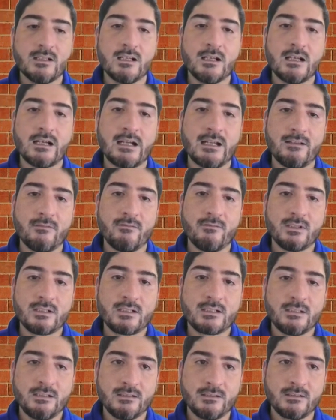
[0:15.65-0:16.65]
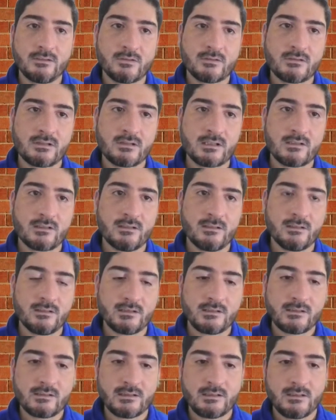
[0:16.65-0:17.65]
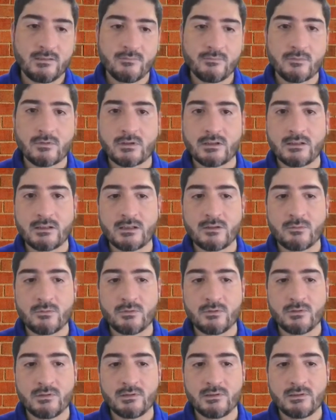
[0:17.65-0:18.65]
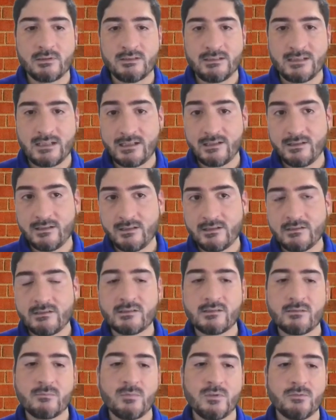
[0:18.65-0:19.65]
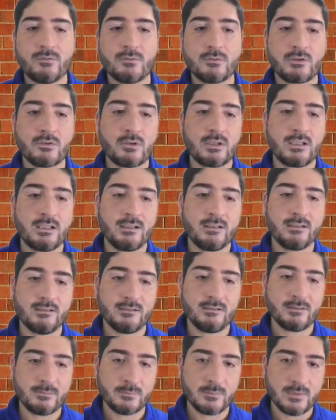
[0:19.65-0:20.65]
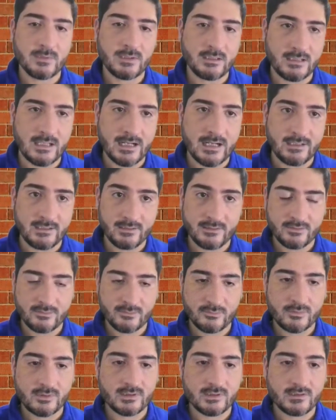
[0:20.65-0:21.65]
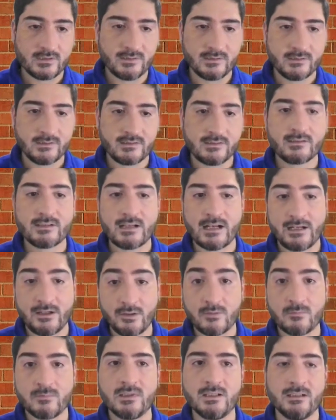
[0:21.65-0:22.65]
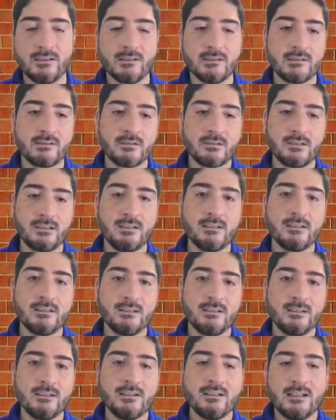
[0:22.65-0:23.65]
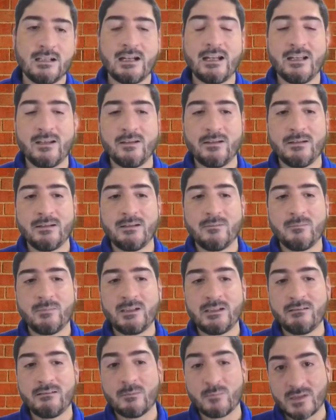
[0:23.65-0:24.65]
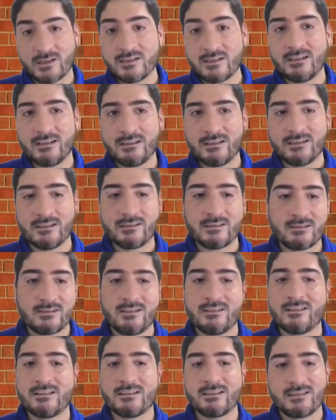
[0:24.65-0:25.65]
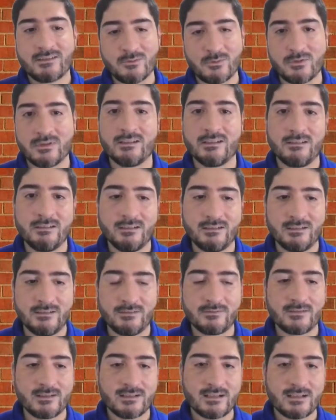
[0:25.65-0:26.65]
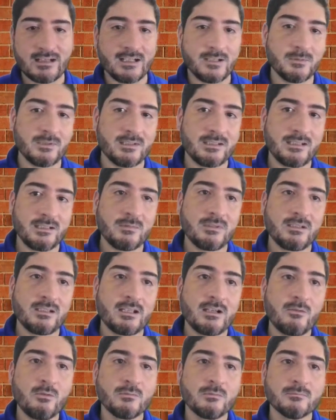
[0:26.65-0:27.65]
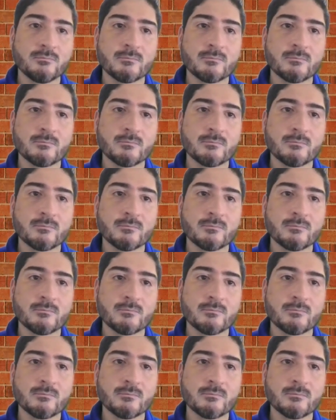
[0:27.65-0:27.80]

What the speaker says: I worked in the construction industry for around 10 years before joining the IT solutions side of the industry. I believe I'm still in the industry, just on the different side of the table now.